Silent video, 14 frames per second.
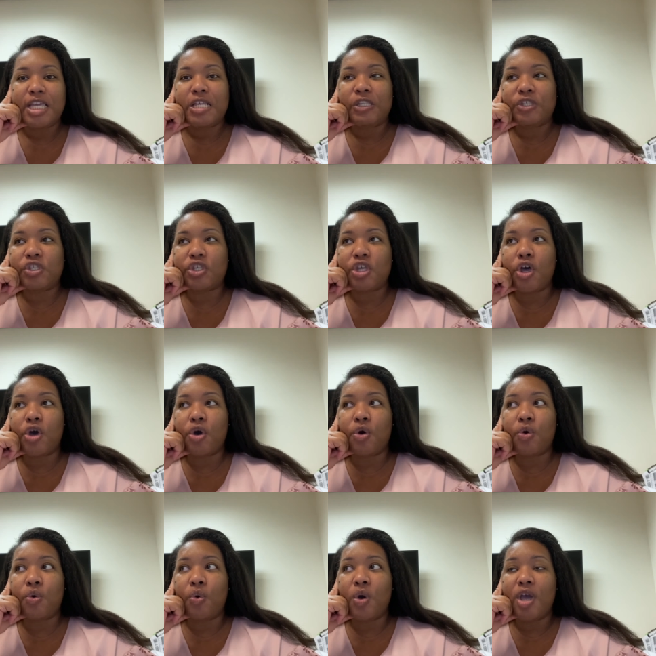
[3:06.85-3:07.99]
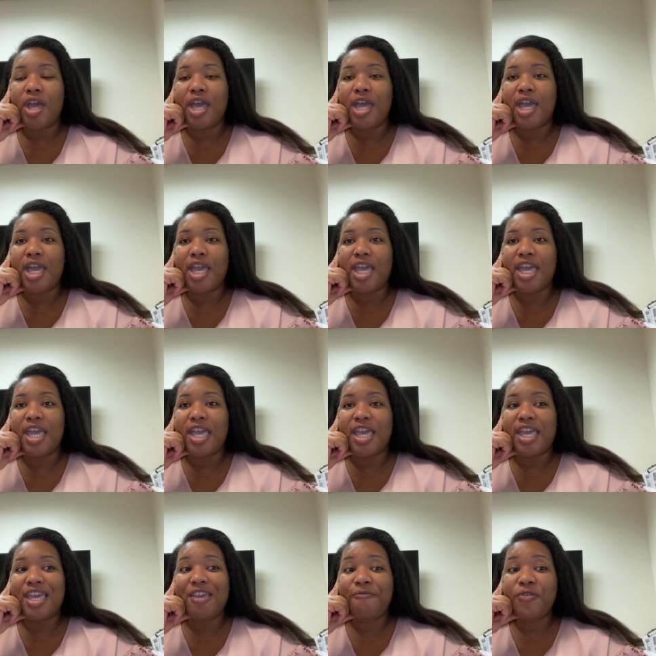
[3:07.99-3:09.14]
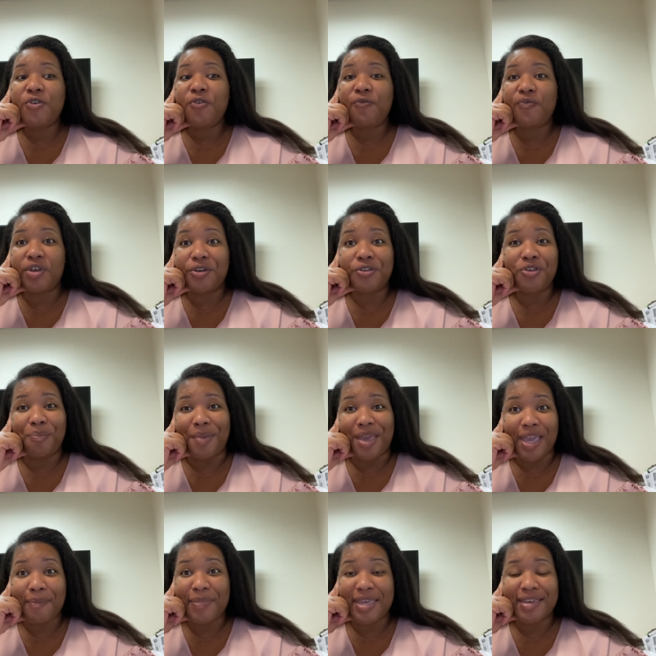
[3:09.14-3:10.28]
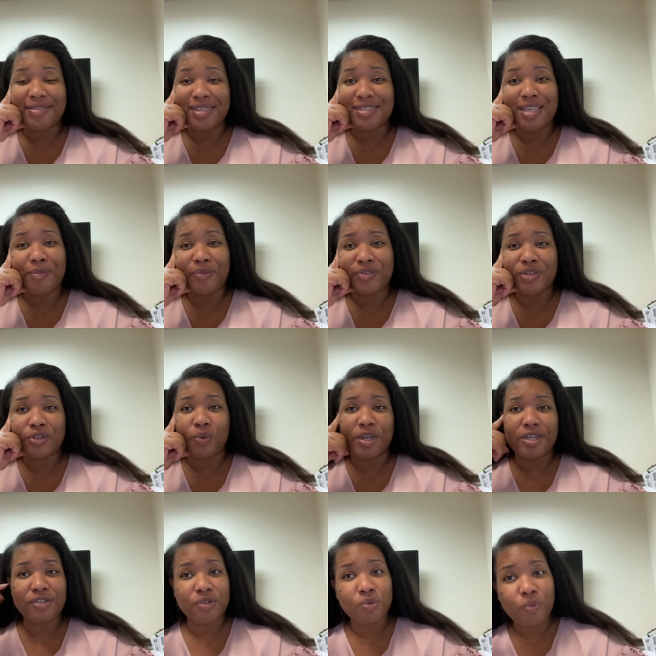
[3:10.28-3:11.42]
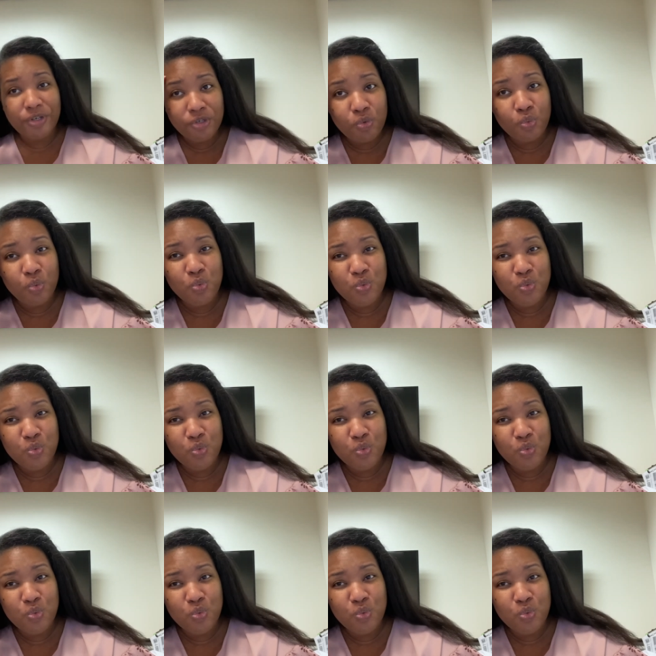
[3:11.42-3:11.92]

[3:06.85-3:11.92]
So if you feel you may be in this type of situation where you